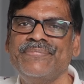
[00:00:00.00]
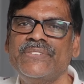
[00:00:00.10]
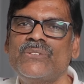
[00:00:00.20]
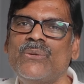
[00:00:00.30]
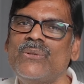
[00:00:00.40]

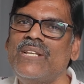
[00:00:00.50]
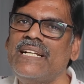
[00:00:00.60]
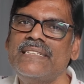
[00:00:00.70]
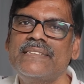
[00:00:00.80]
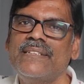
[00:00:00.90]
So that
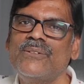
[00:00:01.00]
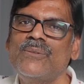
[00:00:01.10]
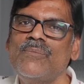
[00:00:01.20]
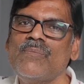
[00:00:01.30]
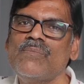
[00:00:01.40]
is, you
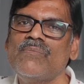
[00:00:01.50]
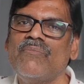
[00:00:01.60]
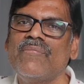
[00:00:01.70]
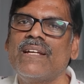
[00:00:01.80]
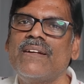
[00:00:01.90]
know,
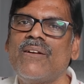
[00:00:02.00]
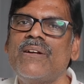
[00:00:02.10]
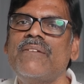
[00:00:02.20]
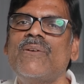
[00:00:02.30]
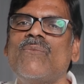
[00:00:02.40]
not
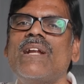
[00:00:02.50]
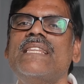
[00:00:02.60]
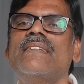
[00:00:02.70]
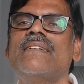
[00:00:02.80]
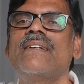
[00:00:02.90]
even one
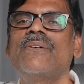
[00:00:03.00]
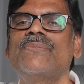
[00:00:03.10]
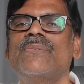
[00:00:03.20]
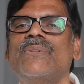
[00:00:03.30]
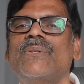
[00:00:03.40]
third of